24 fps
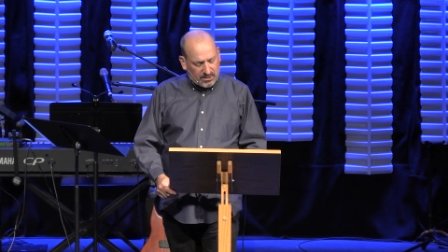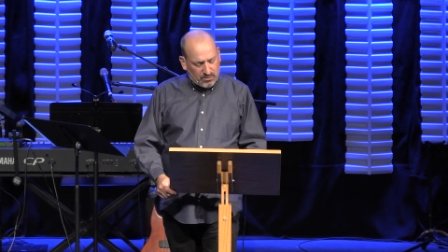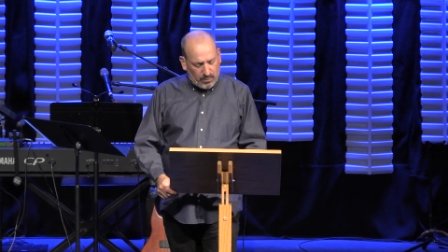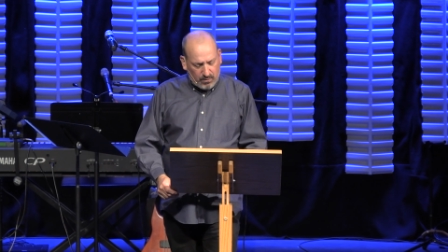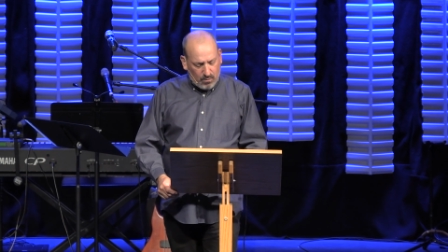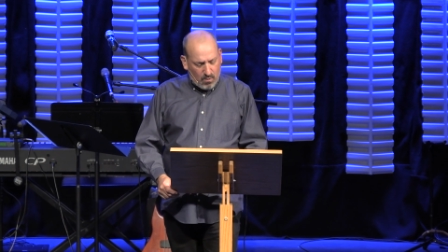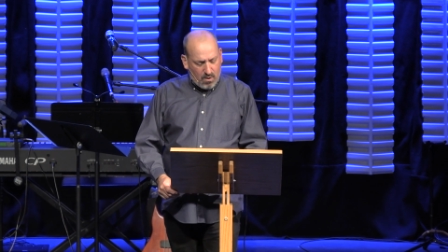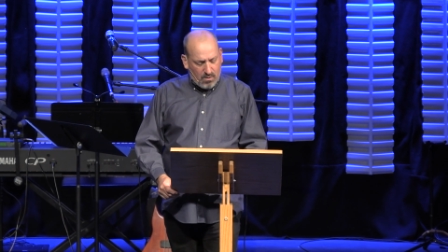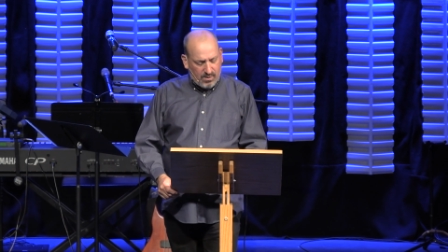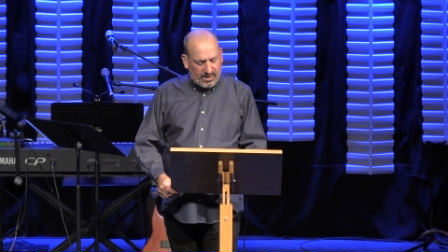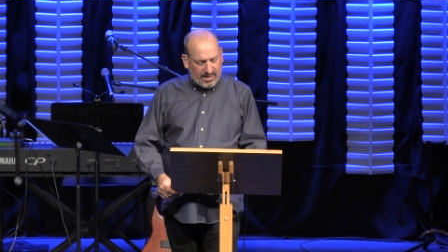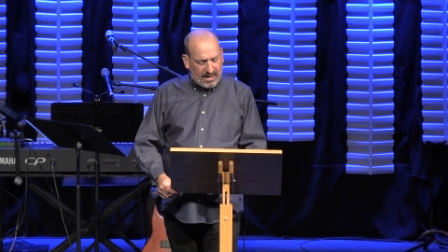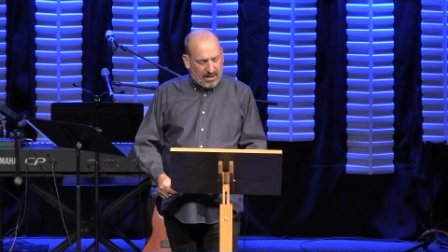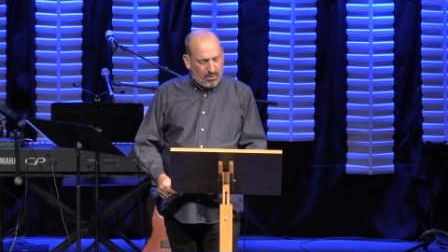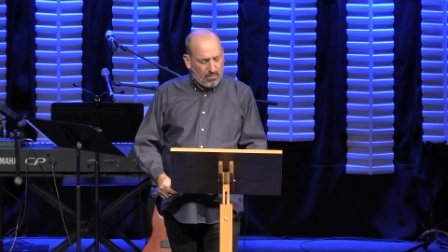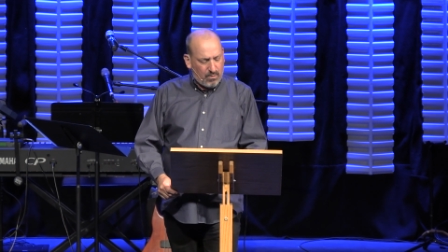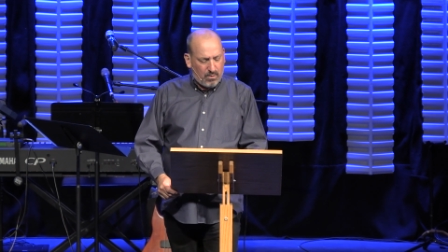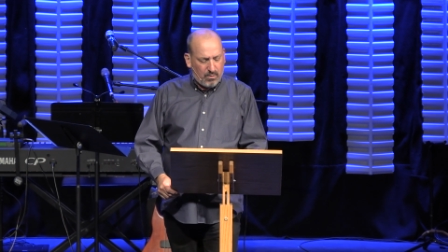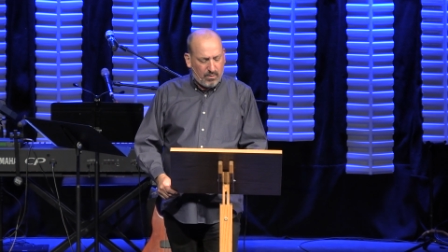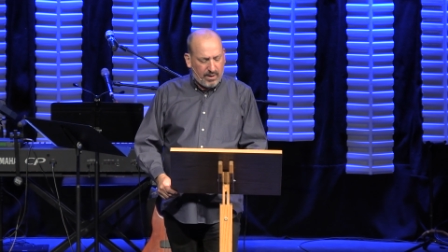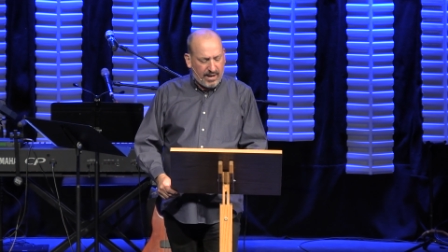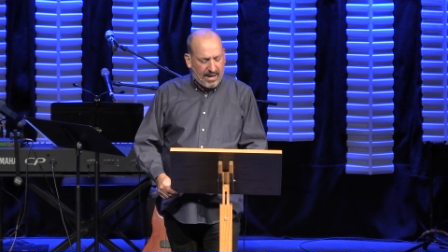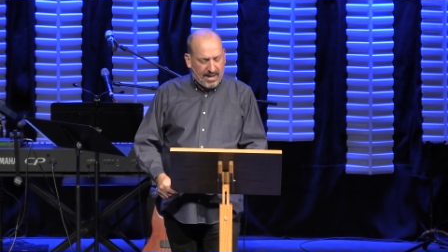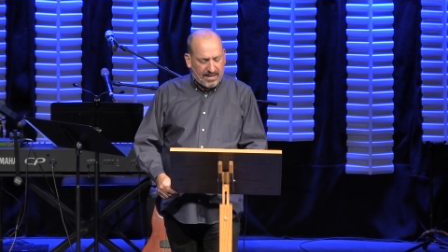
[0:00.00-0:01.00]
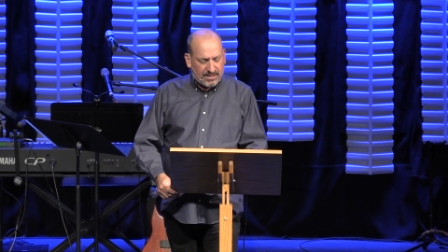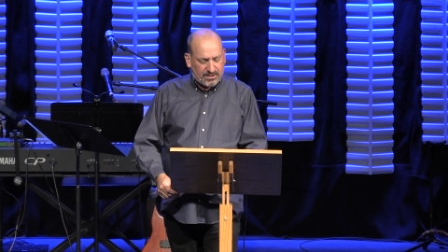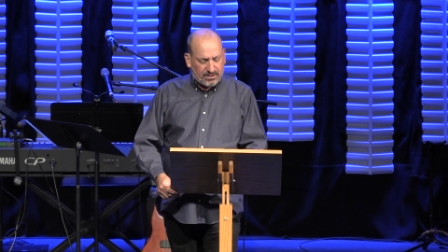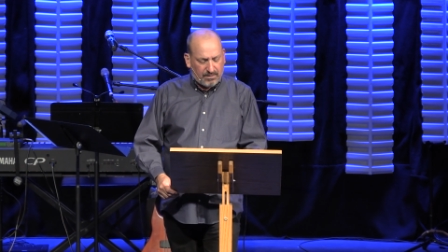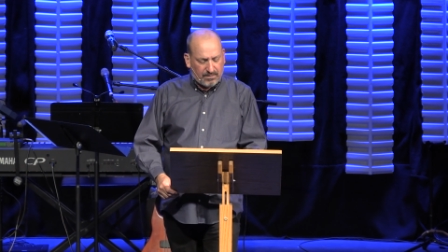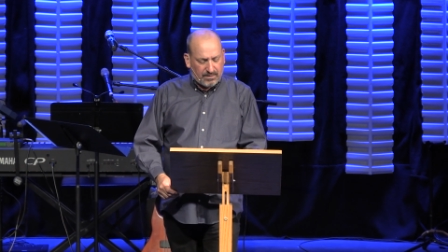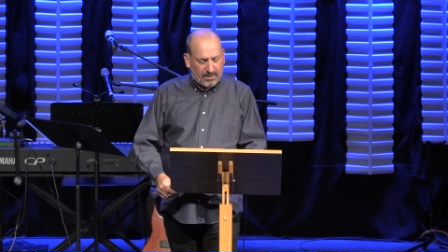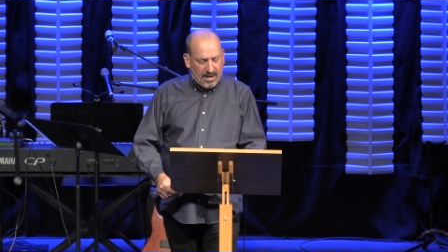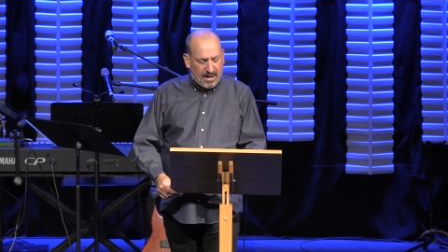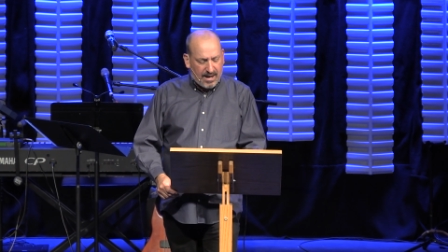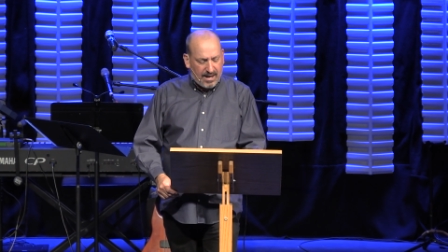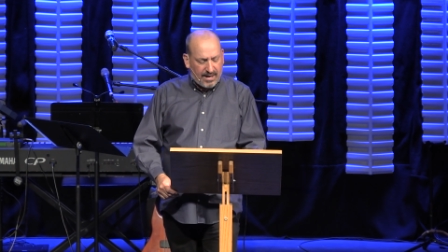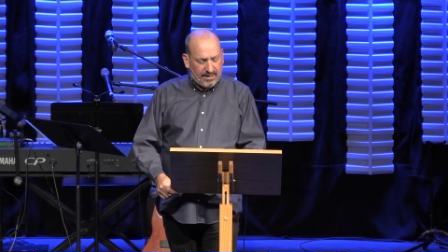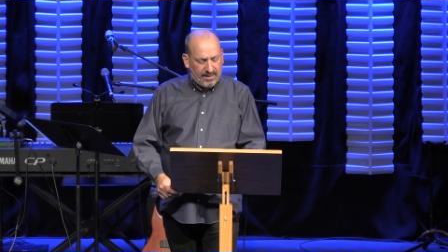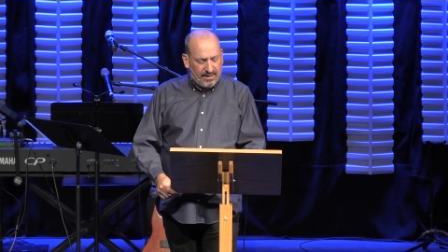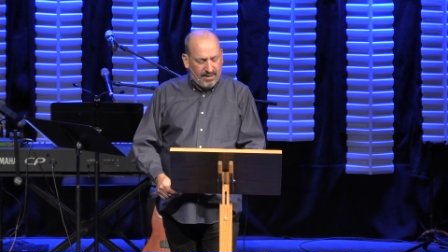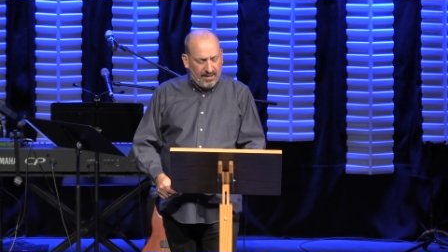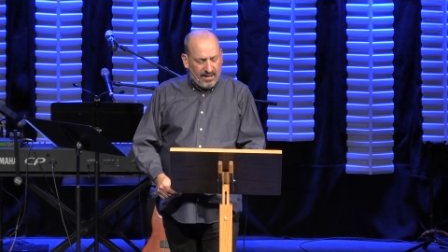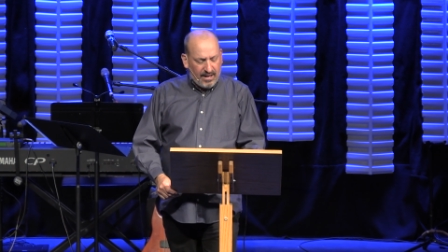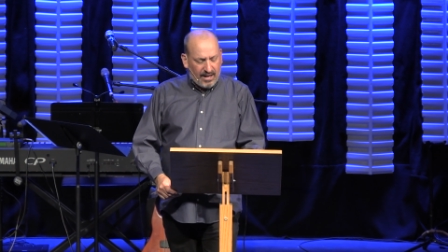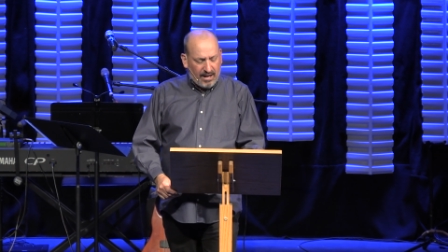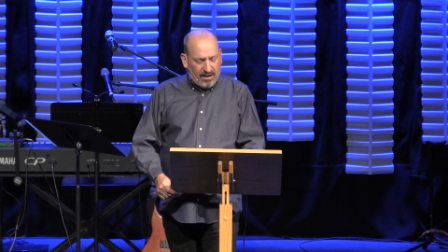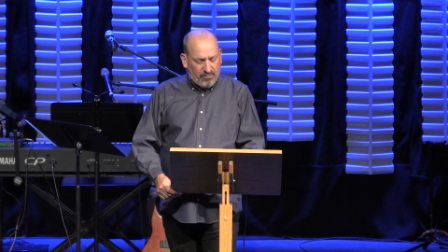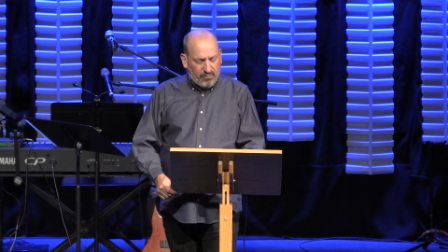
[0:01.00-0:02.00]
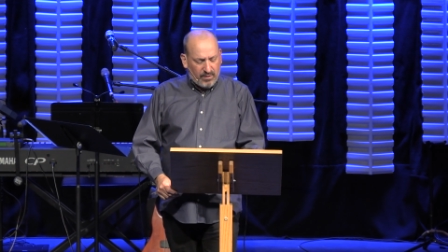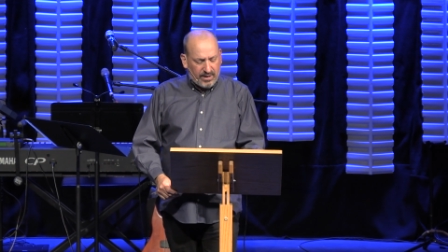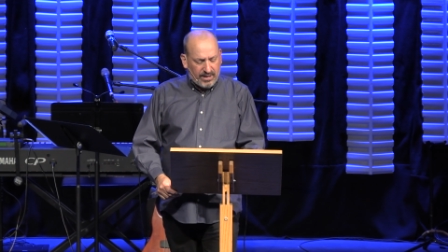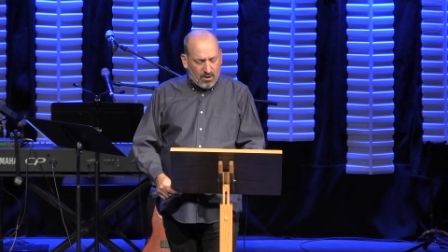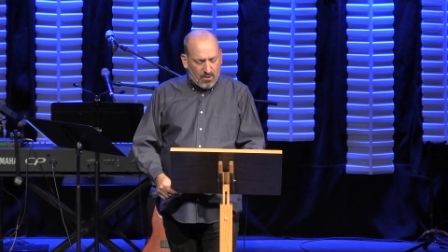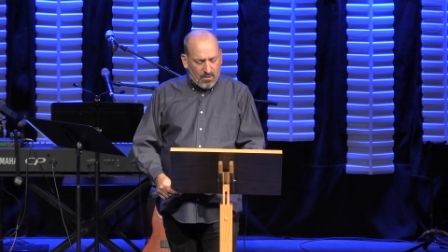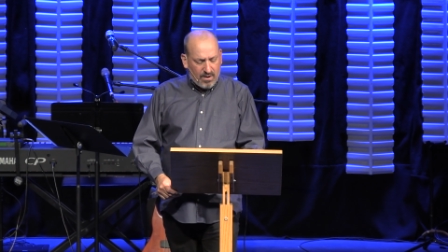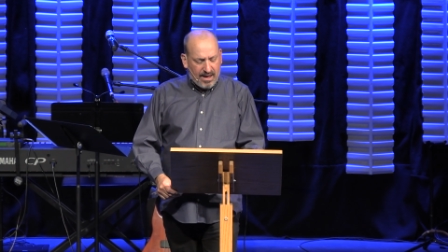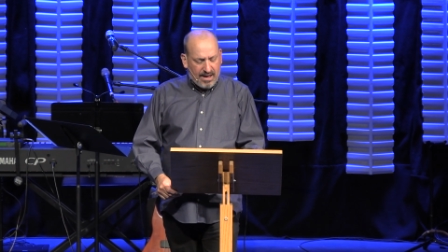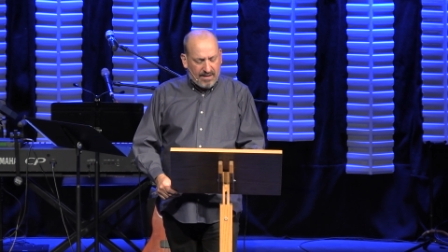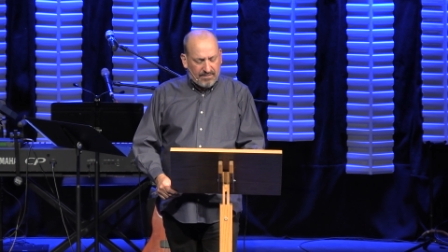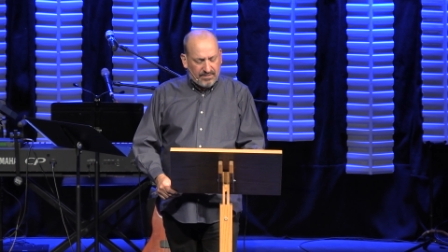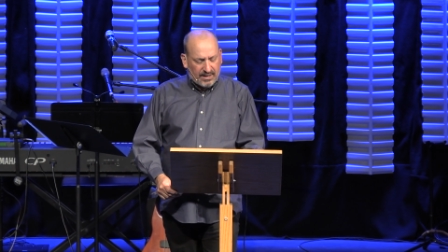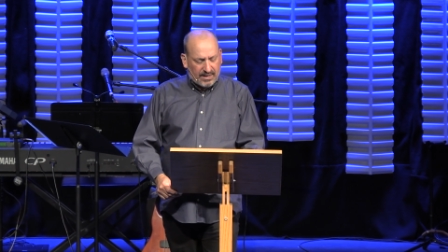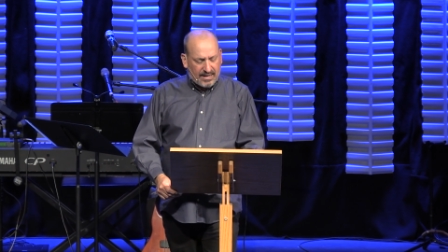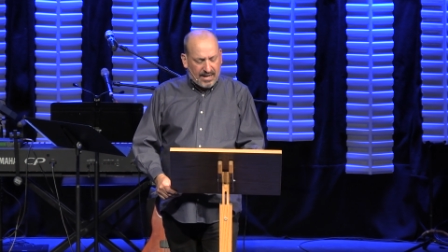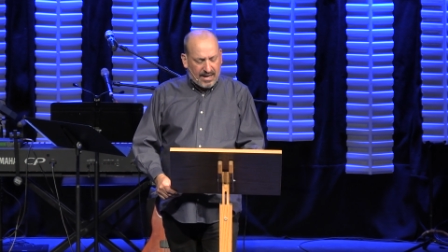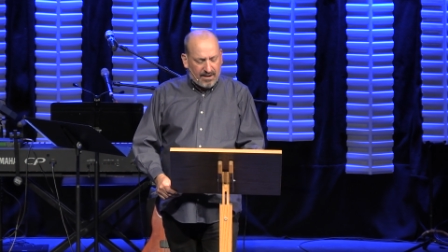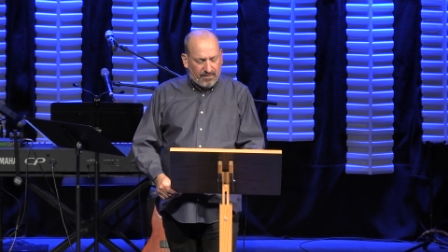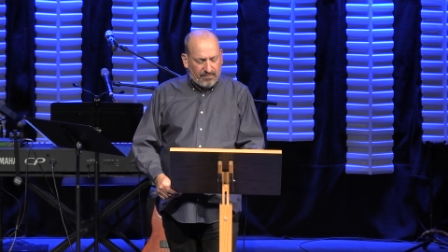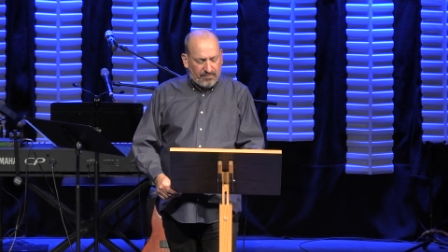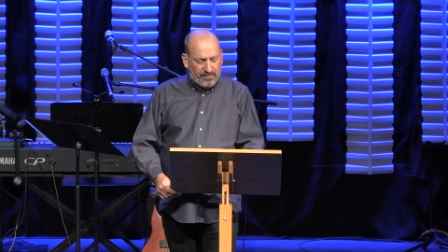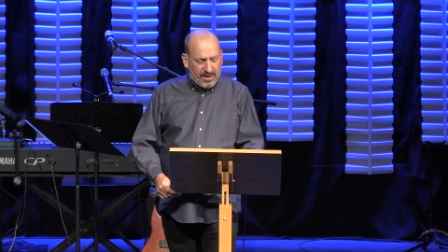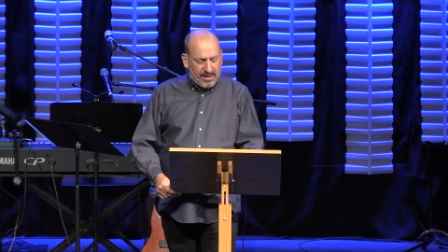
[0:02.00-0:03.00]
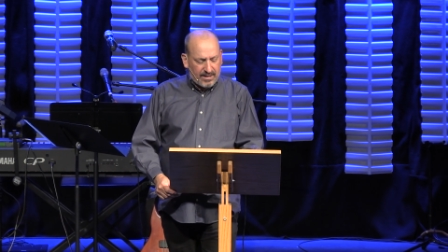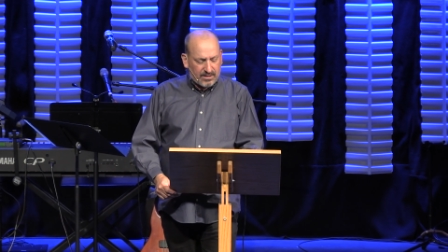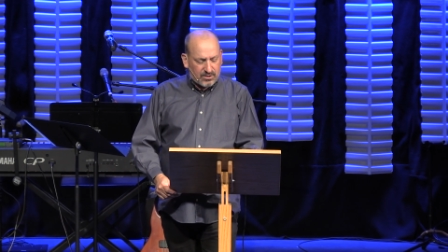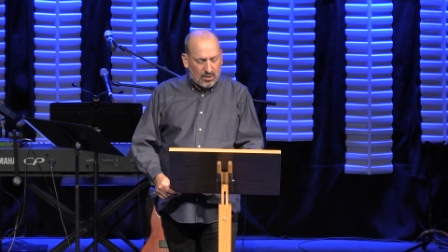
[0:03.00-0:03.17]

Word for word: We won't get what we ask of God if we don't have the kind of faith.